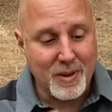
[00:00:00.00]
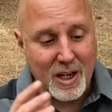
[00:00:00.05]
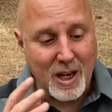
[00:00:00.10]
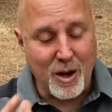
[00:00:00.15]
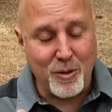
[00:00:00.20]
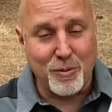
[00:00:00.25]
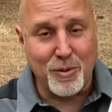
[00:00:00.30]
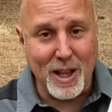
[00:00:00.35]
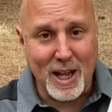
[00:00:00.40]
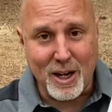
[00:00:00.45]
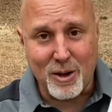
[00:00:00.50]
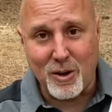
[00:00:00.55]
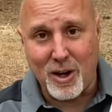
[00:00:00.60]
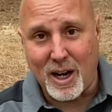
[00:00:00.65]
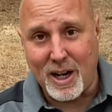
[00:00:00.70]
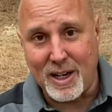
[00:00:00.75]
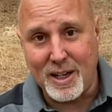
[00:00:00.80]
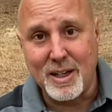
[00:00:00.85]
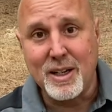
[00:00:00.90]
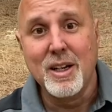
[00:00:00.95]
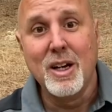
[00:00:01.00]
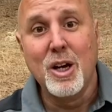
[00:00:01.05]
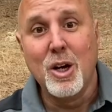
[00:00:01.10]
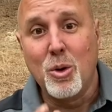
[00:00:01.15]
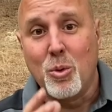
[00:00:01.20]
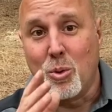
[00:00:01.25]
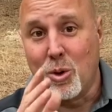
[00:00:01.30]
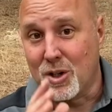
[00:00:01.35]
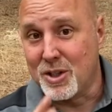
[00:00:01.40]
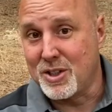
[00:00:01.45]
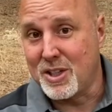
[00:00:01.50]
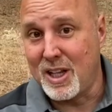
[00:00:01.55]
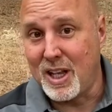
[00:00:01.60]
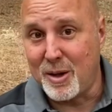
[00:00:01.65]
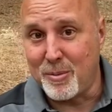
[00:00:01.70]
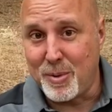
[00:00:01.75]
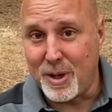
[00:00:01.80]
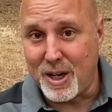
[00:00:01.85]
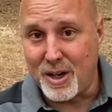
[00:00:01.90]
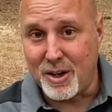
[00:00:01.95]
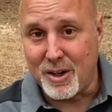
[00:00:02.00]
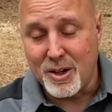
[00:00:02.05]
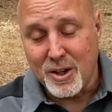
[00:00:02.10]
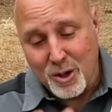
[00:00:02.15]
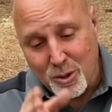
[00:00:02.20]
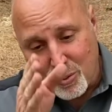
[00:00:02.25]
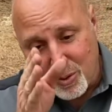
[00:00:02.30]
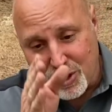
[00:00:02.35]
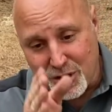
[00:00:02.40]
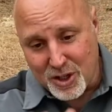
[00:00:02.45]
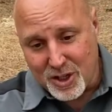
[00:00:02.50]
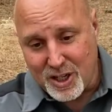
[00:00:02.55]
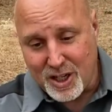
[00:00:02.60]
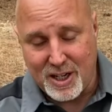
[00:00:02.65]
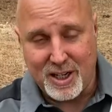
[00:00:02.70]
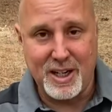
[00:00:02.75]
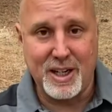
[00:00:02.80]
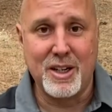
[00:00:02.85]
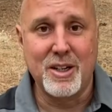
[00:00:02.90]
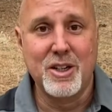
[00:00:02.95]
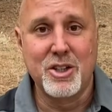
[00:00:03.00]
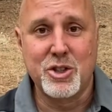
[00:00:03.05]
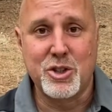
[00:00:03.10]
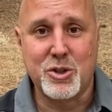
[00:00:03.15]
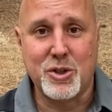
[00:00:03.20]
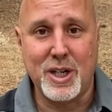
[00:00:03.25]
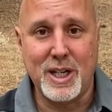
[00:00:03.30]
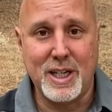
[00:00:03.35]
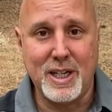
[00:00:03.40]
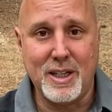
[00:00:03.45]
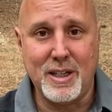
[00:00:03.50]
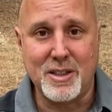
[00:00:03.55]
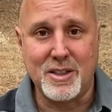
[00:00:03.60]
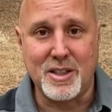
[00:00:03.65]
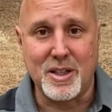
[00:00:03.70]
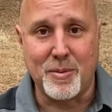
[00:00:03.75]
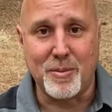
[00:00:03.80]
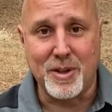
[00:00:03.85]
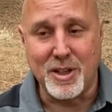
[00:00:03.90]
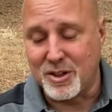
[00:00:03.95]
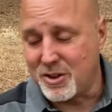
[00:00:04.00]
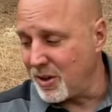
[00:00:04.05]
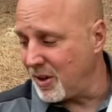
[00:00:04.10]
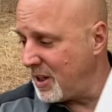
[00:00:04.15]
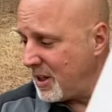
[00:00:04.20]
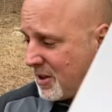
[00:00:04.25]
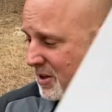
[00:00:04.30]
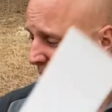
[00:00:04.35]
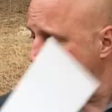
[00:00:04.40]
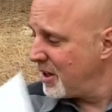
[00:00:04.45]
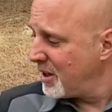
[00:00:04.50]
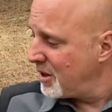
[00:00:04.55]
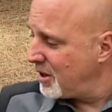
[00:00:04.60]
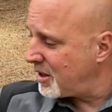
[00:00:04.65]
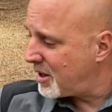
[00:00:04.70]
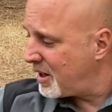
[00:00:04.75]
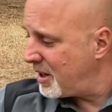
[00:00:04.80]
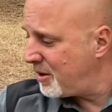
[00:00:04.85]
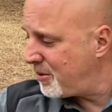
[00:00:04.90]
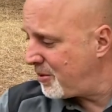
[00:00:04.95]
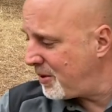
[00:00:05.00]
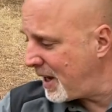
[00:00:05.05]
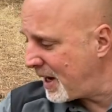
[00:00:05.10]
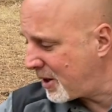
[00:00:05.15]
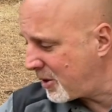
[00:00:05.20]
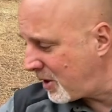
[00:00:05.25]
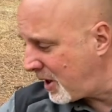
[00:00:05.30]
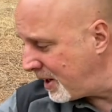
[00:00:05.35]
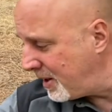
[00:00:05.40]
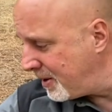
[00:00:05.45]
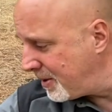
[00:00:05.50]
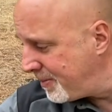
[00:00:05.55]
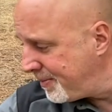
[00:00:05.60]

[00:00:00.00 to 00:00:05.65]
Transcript: A flat grind works a lot better when you're cutting straight into something. So let's look at a flat grind.